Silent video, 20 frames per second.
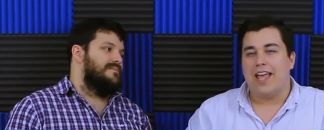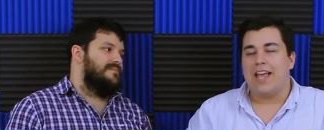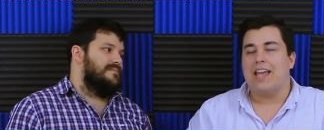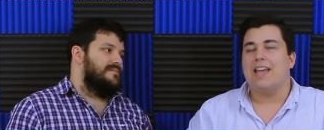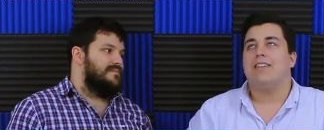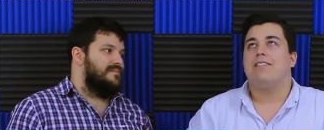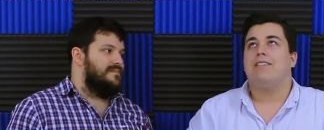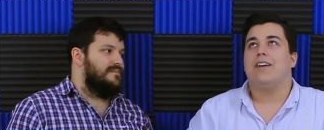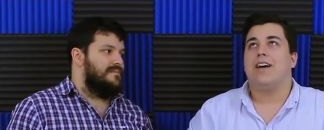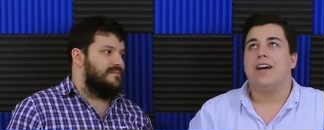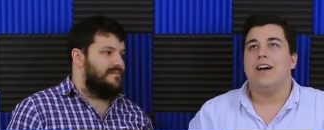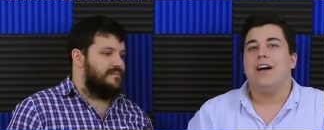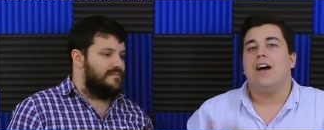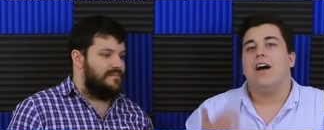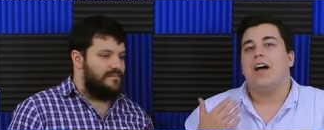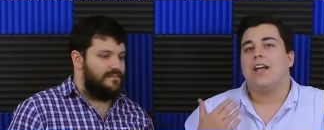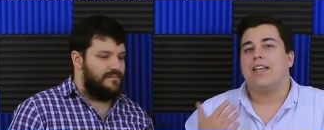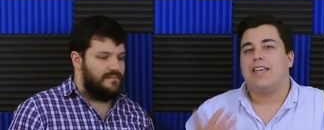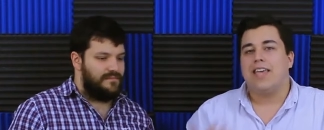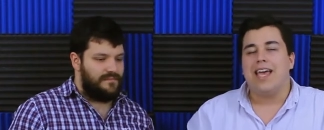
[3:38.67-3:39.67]
Speaker 1: And
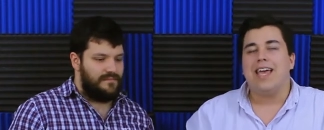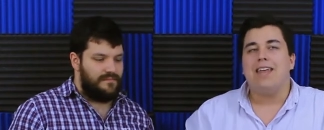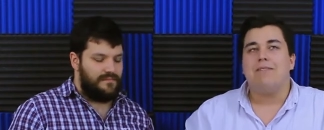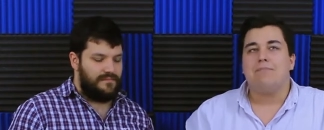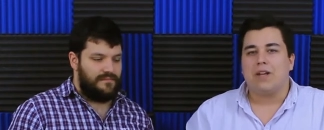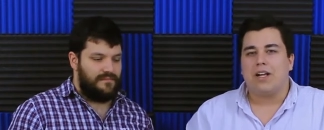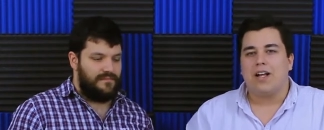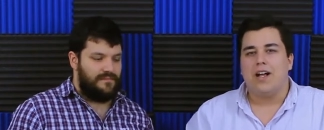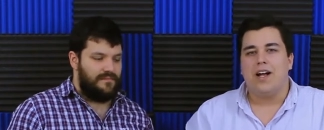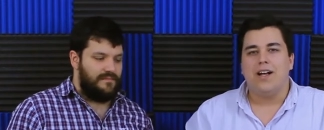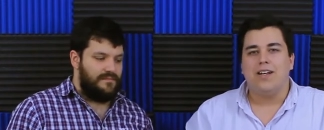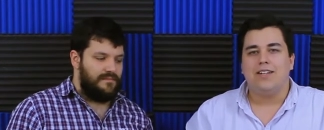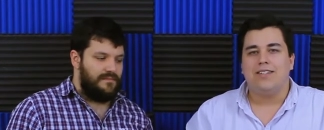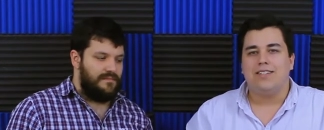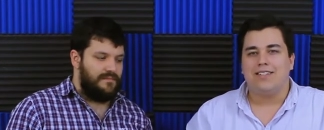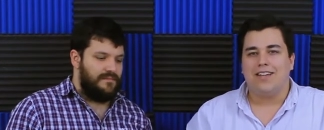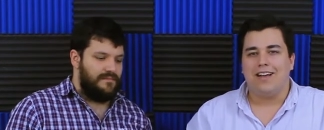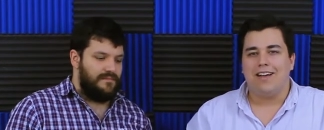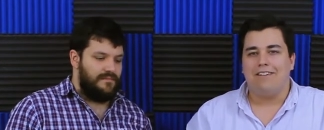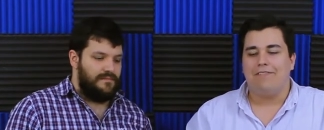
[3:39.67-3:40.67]
again,
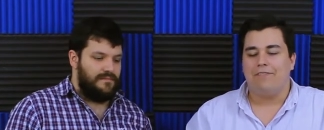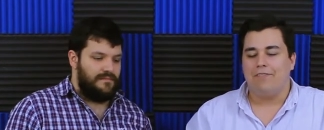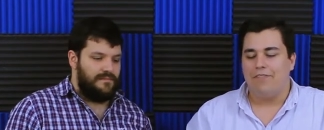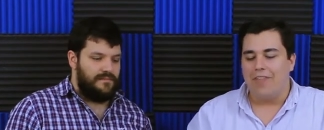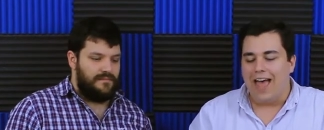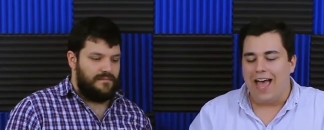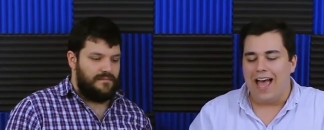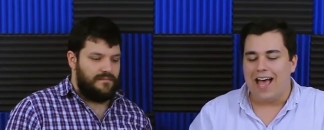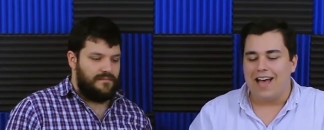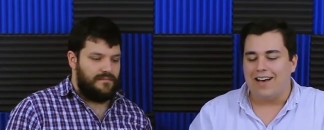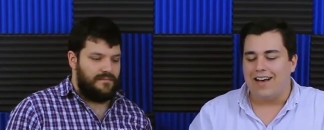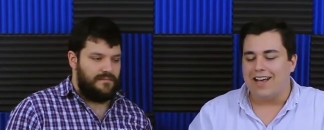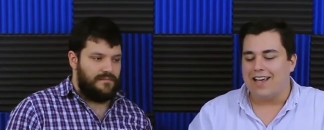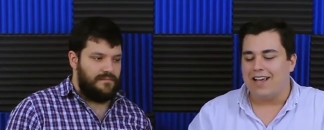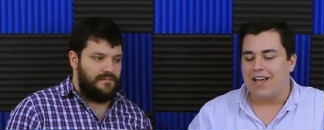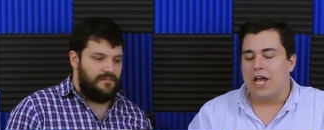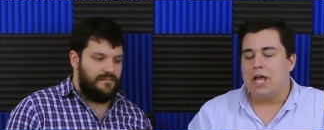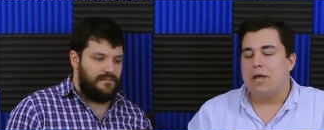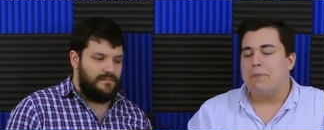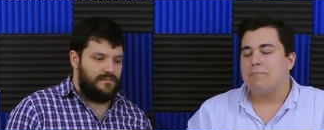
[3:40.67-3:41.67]
because of that,
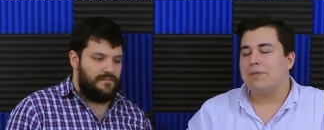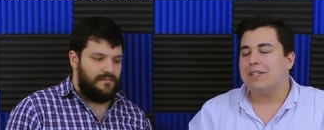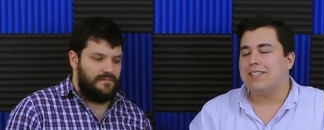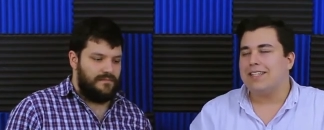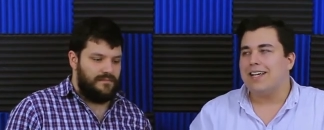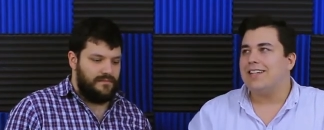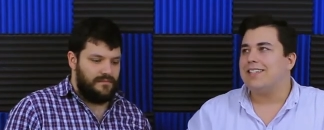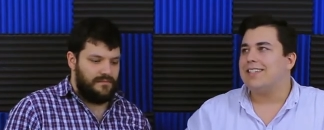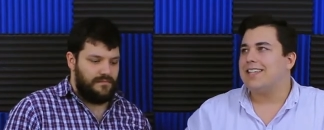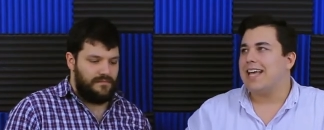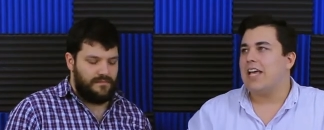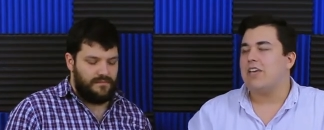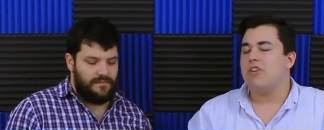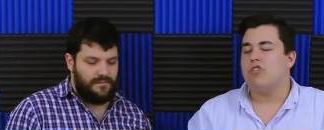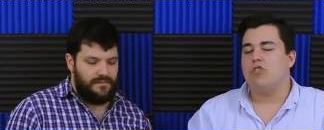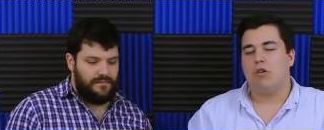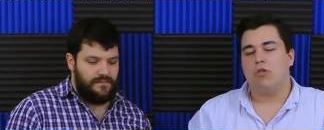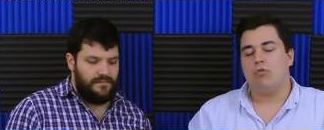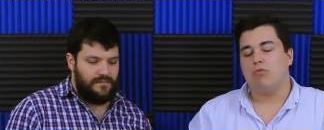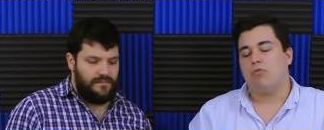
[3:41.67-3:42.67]
like, besides that,
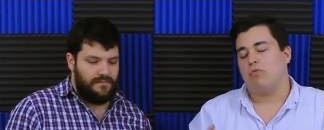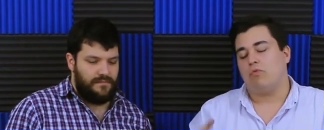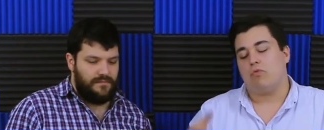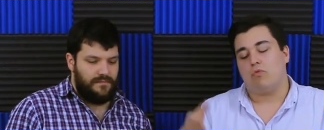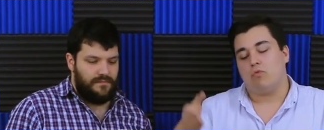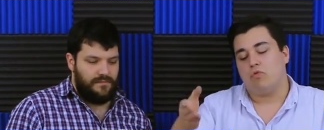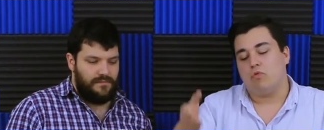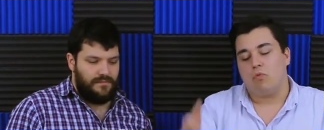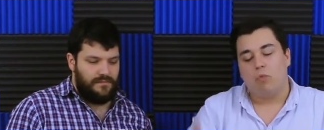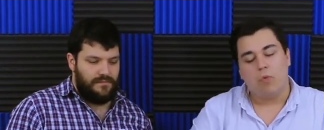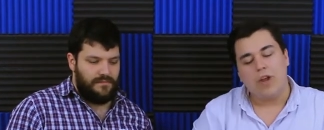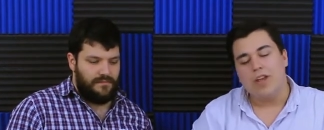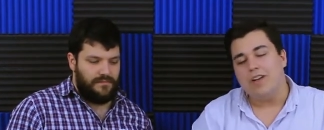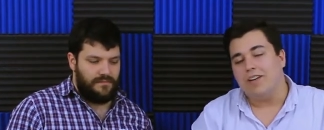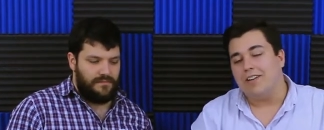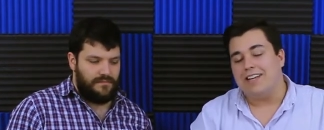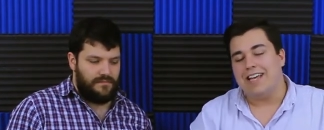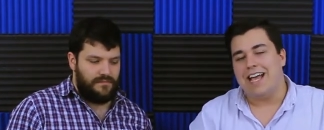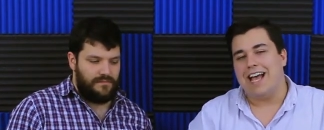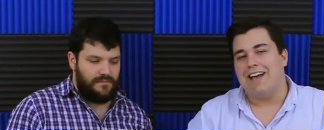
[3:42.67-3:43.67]
you don't
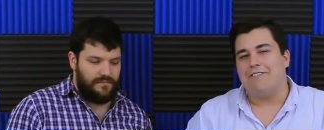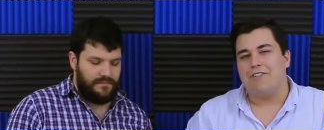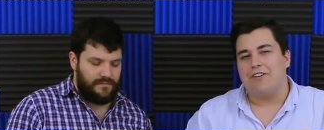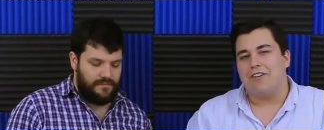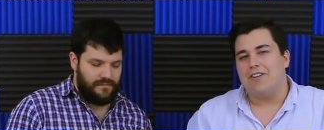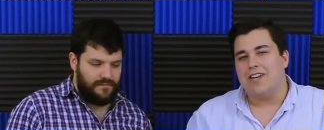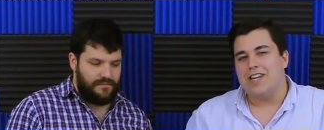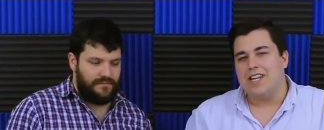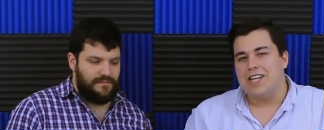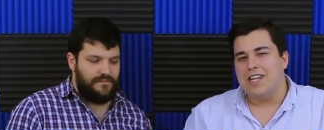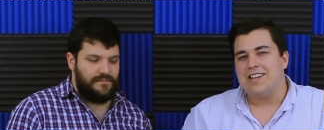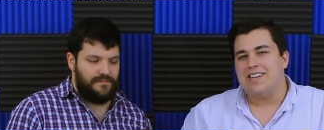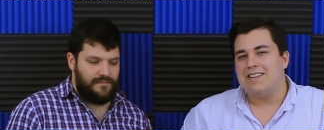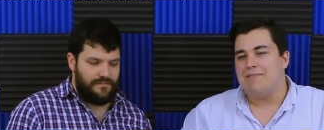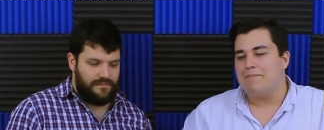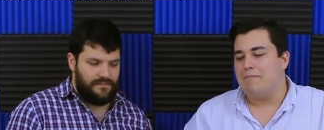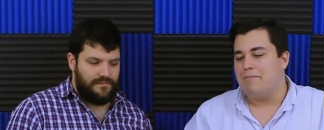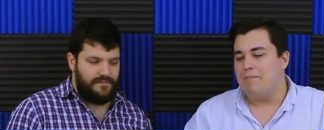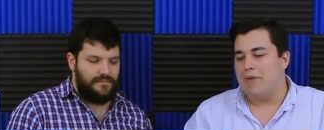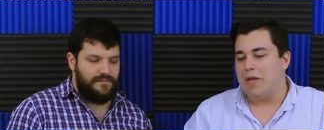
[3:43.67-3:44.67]
really ever need to
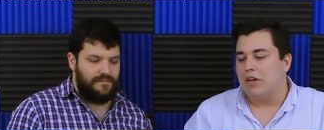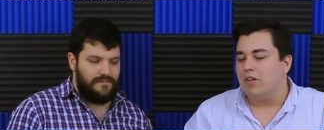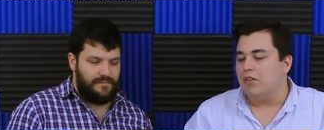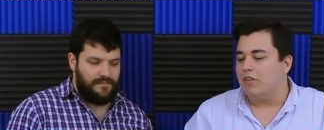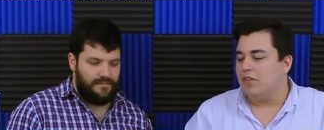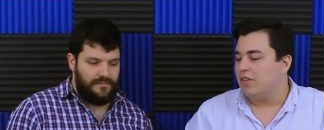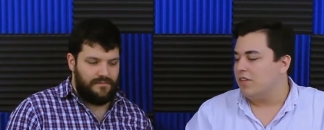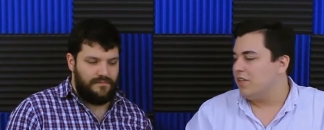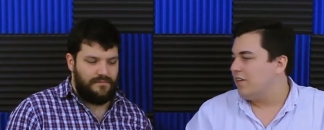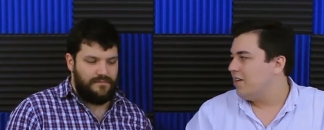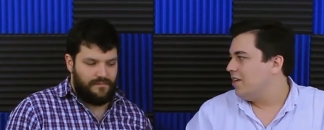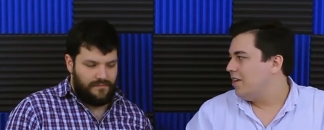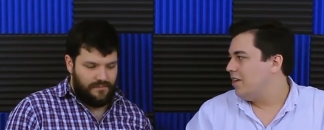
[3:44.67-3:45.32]
build